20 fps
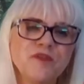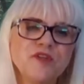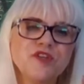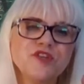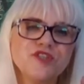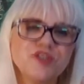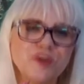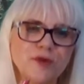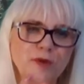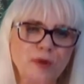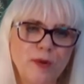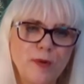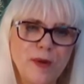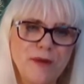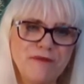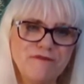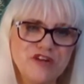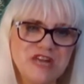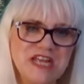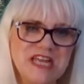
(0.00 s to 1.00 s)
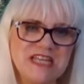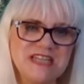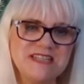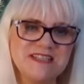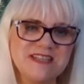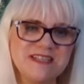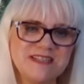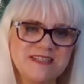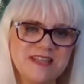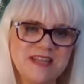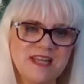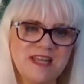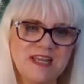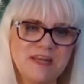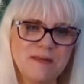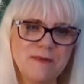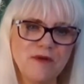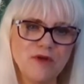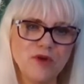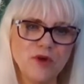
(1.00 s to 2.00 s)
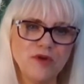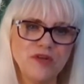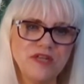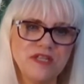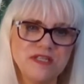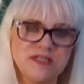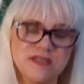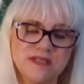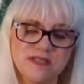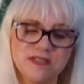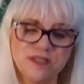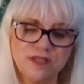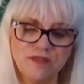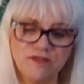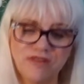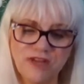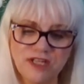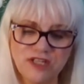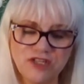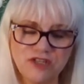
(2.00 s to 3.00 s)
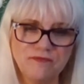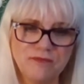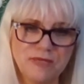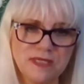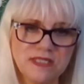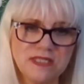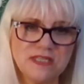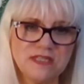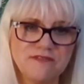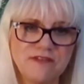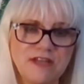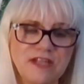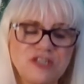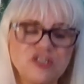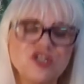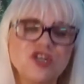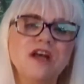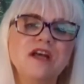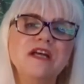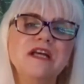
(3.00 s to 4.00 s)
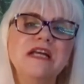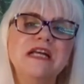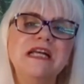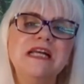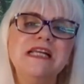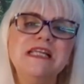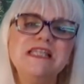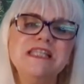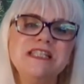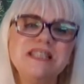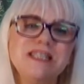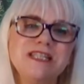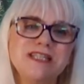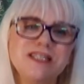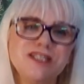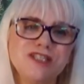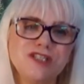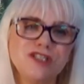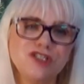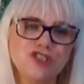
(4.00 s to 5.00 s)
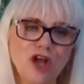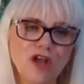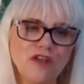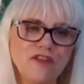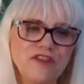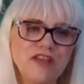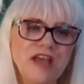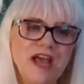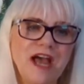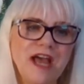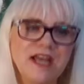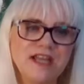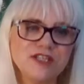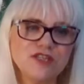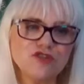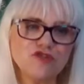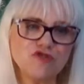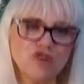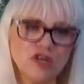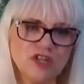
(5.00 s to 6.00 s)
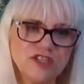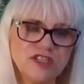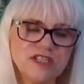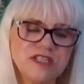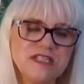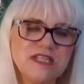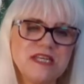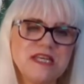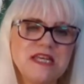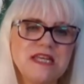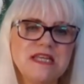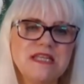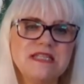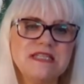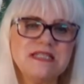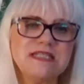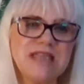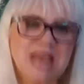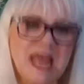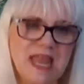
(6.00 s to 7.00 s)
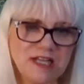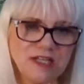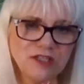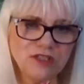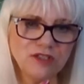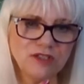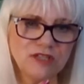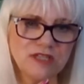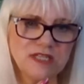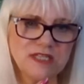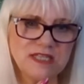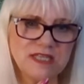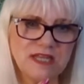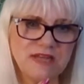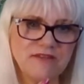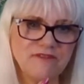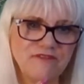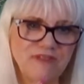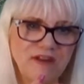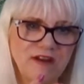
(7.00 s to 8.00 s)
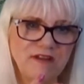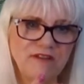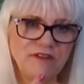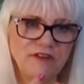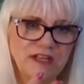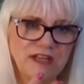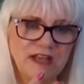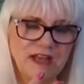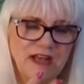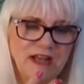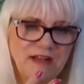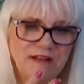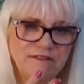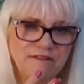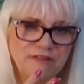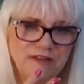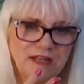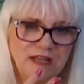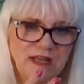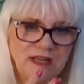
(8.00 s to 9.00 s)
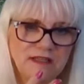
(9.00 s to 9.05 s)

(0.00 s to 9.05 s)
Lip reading: So whoever it is that's thinking about going into this new business venture, dot the I's, cross the T's, take a look at it very, very carefully.